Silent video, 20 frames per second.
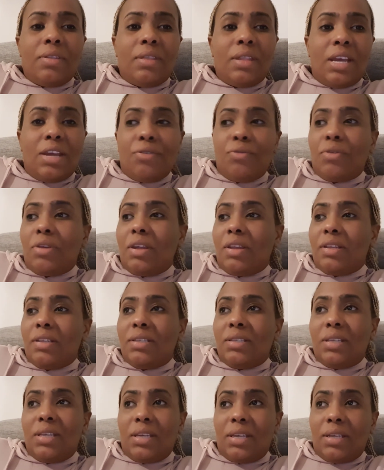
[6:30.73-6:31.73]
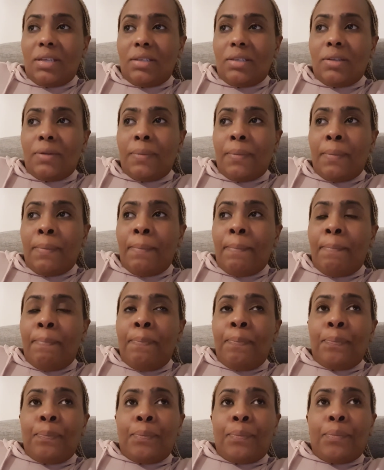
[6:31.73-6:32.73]
and you can see it,
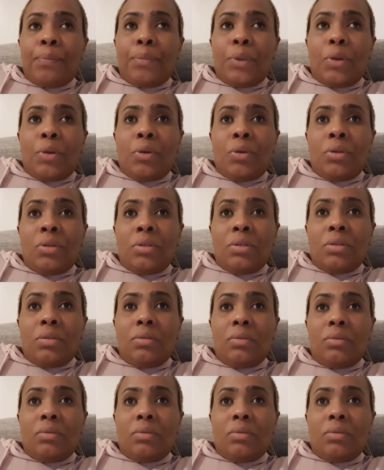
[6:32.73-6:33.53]
because